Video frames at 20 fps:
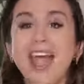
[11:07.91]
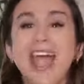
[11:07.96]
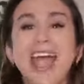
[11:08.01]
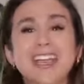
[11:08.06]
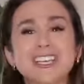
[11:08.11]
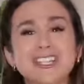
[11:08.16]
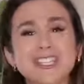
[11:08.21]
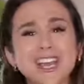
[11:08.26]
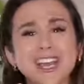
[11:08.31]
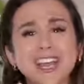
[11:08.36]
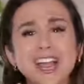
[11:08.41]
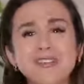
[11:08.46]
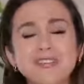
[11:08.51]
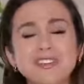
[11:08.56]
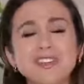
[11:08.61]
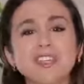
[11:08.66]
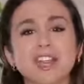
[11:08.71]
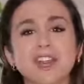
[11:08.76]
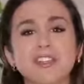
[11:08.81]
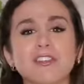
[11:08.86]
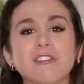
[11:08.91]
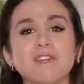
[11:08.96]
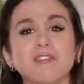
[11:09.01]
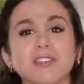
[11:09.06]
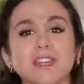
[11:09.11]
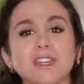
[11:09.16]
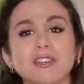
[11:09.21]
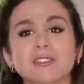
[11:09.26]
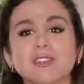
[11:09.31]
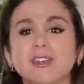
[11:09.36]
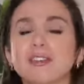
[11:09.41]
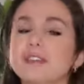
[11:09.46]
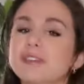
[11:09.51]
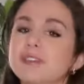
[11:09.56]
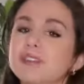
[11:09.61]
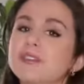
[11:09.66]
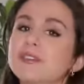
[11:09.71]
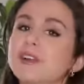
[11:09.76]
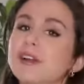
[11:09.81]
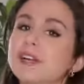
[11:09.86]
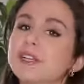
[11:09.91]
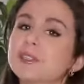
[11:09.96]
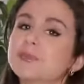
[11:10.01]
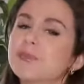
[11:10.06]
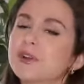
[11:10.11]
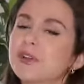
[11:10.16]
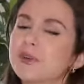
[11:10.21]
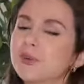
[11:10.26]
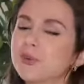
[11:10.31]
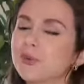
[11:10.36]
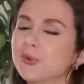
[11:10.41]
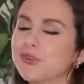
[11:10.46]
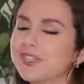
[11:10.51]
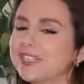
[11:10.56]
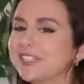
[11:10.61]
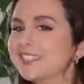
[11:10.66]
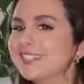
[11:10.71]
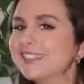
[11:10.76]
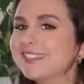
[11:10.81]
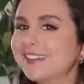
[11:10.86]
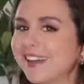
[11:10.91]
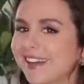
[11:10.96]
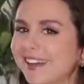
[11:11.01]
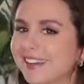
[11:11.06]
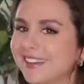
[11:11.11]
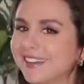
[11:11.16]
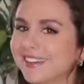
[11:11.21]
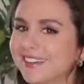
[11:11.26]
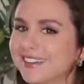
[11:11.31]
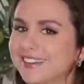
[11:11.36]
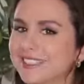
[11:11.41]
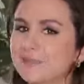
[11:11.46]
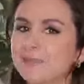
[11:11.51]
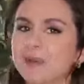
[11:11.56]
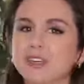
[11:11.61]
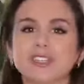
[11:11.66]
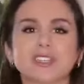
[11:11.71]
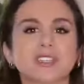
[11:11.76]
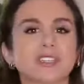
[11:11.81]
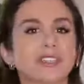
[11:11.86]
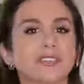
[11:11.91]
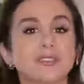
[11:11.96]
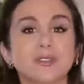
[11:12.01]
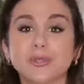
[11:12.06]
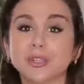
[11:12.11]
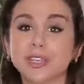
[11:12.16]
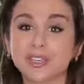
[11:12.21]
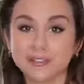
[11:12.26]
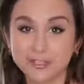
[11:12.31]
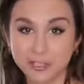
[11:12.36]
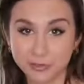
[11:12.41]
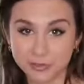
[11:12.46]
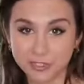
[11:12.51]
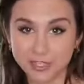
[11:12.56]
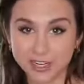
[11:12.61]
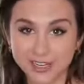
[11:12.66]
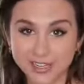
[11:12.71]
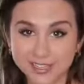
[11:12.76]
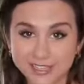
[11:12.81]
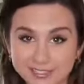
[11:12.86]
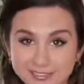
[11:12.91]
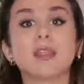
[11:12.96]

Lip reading: and check out these other videos I think you guys might really like, especially if you love Gymshark.